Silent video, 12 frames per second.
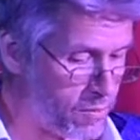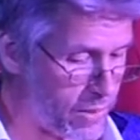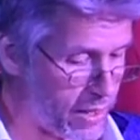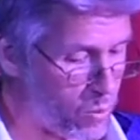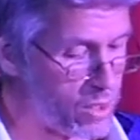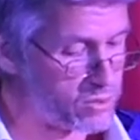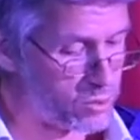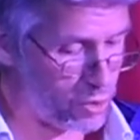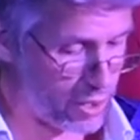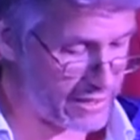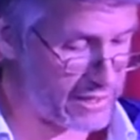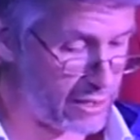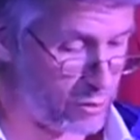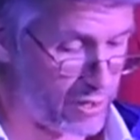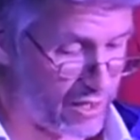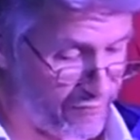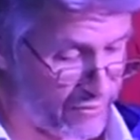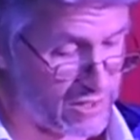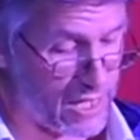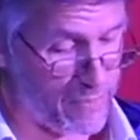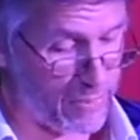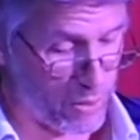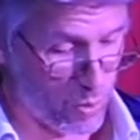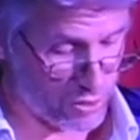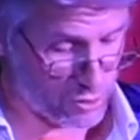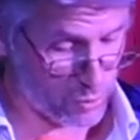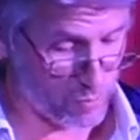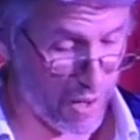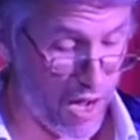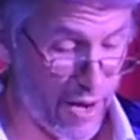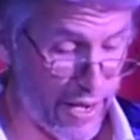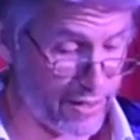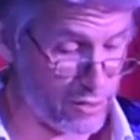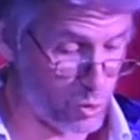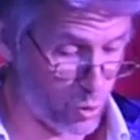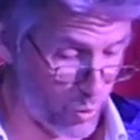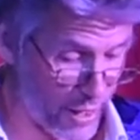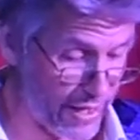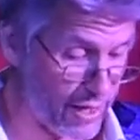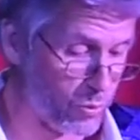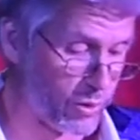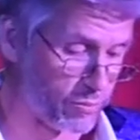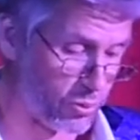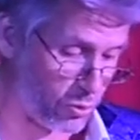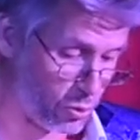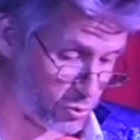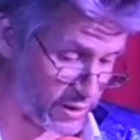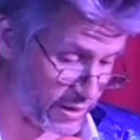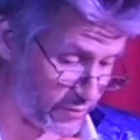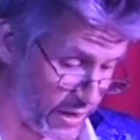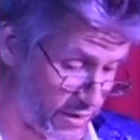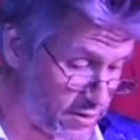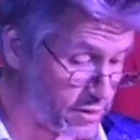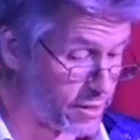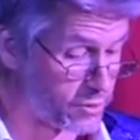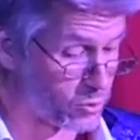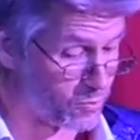My one criteria for tapping what to buy, to wear when perusing the internet or